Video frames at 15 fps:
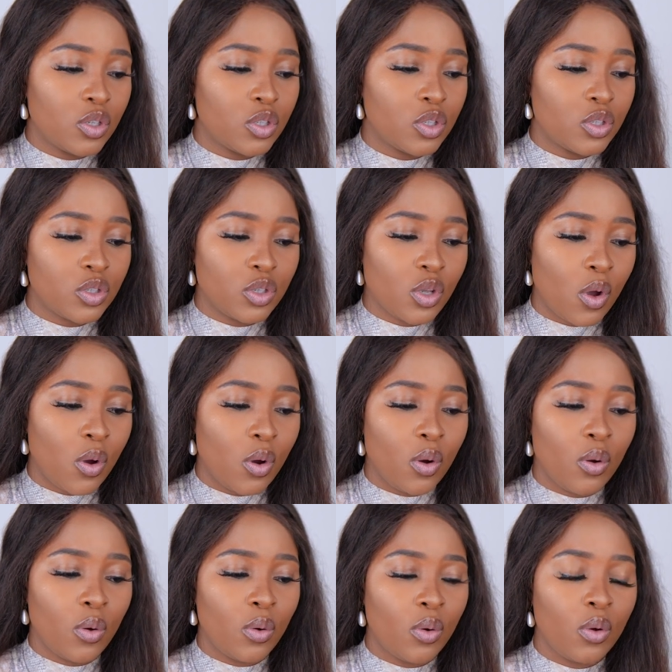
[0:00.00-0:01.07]

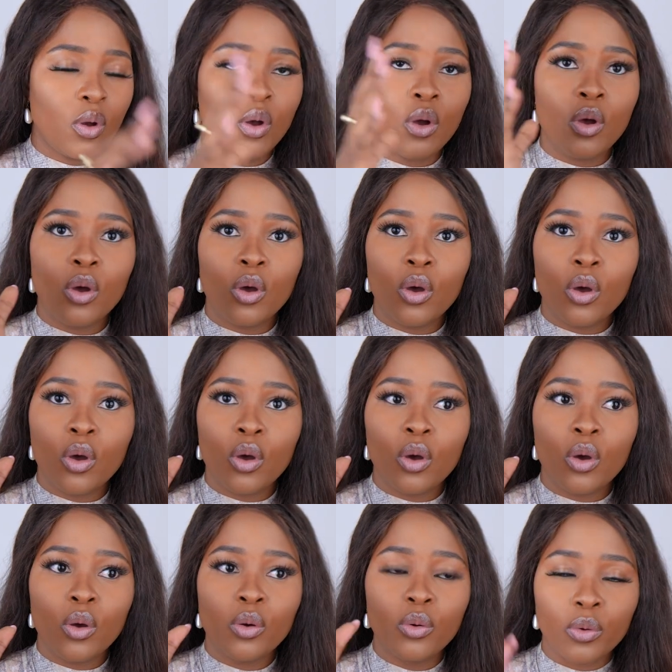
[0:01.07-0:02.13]
so
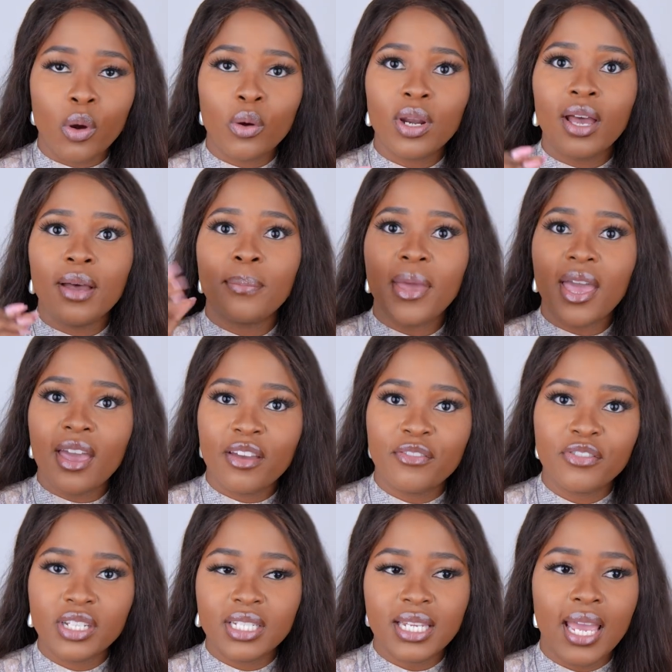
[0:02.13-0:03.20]
grown up,
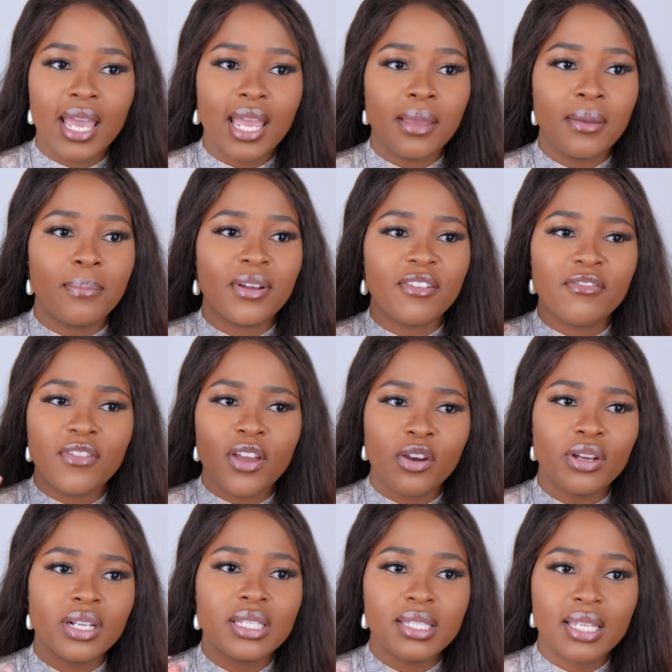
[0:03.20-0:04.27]
everyday, but
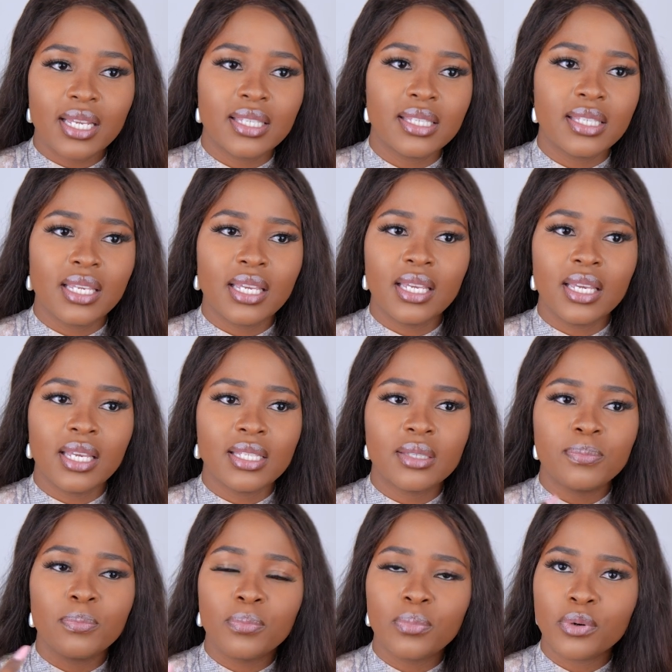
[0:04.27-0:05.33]
very sexy.
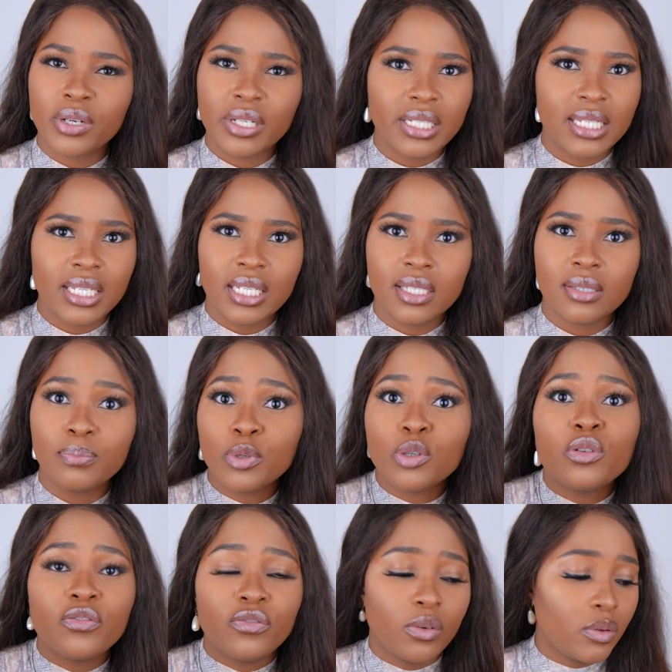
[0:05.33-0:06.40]
It's pretty, it's
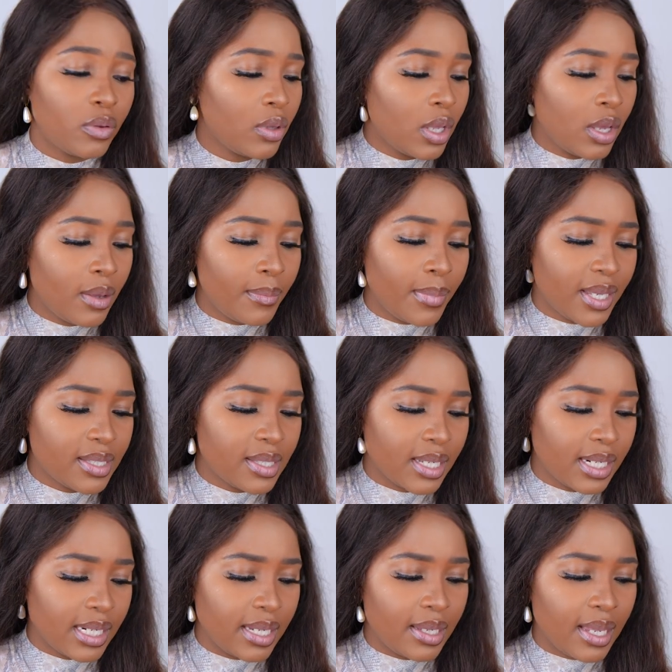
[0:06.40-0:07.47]
beautiful,
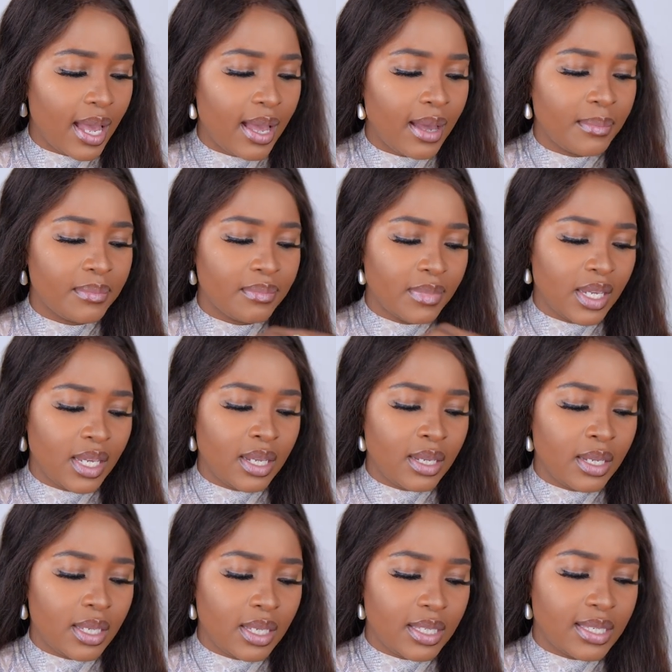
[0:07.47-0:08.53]
basically. Um,
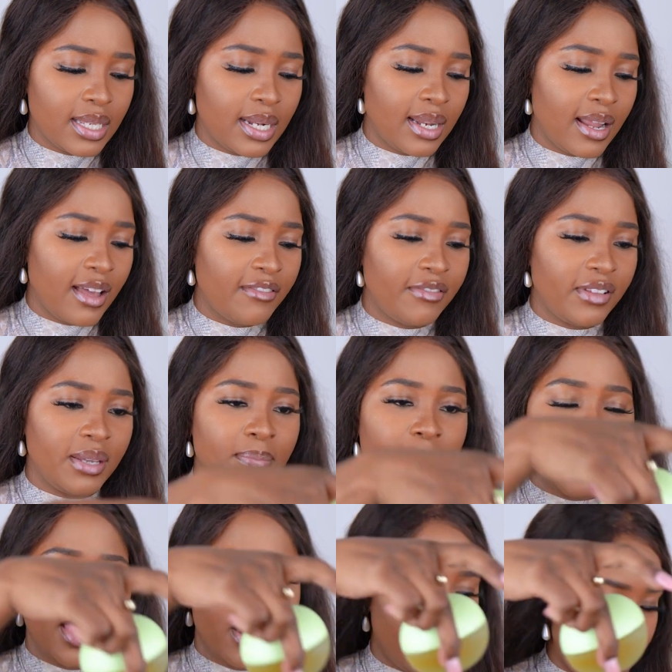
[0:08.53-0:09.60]
it's a lovely
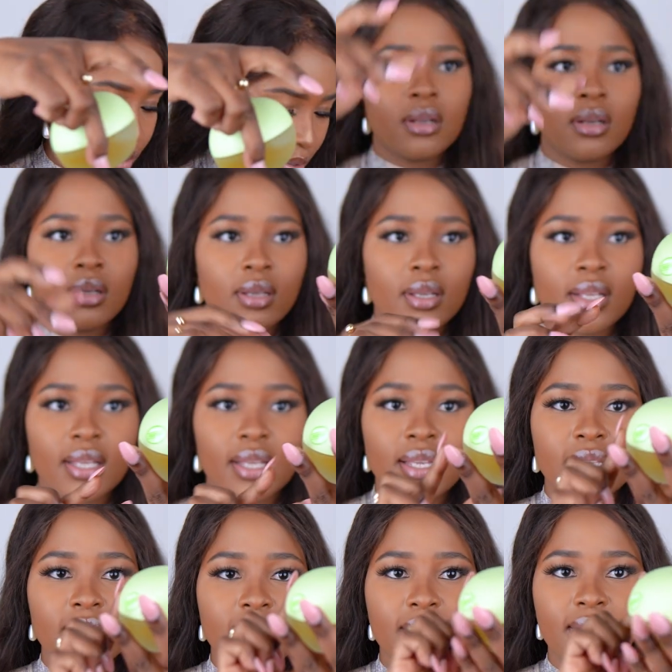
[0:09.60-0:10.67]
pear
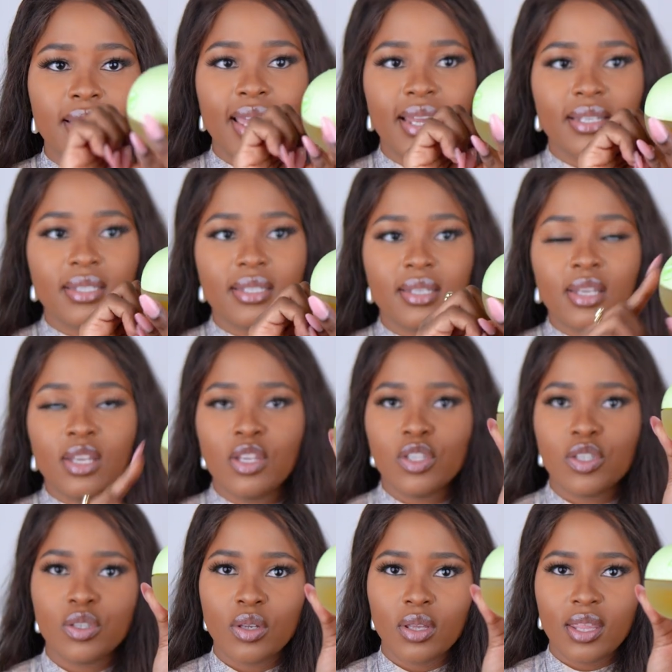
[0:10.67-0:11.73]
scent.
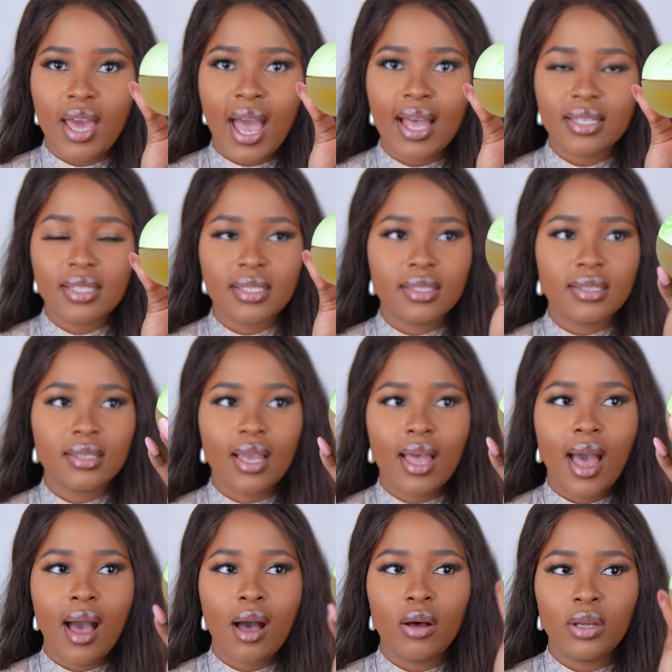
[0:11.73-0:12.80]
So that's
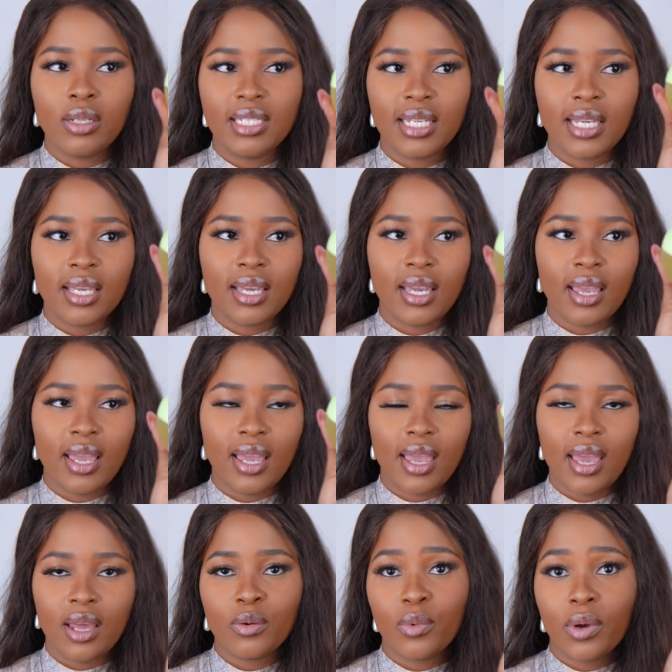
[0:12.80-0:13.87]
how D K
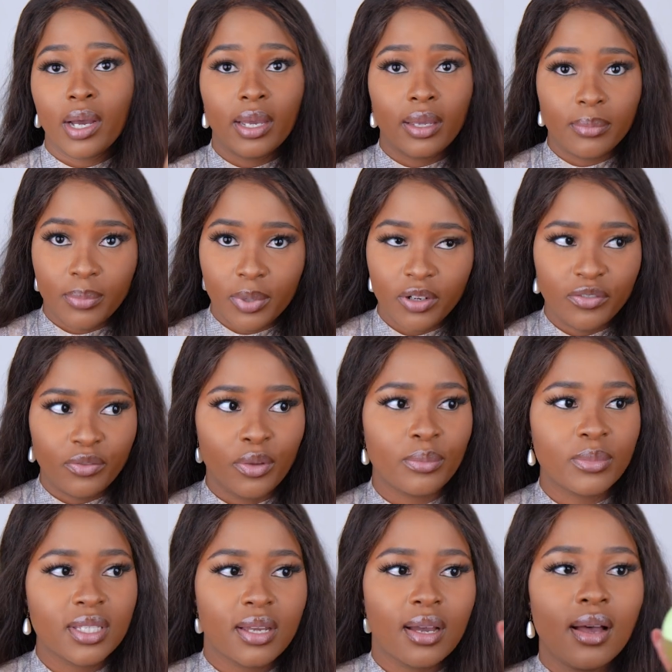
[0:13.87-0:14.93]
N Y
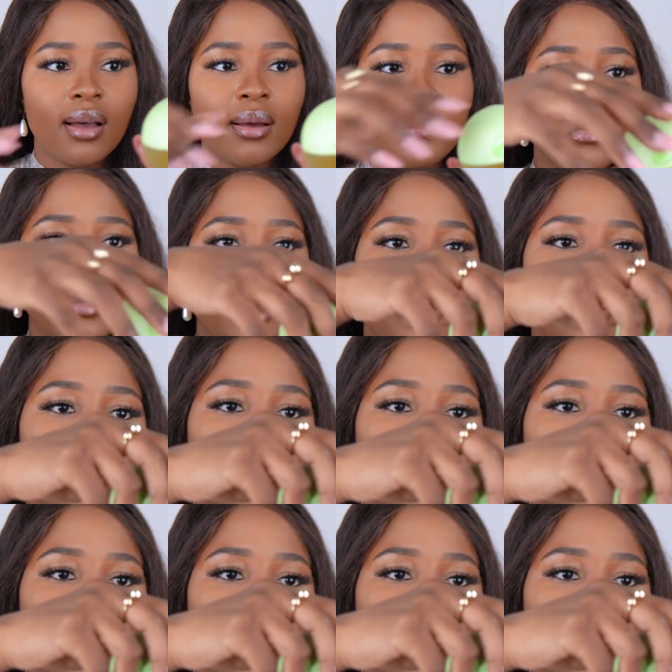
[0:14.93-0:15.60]
perfumes come.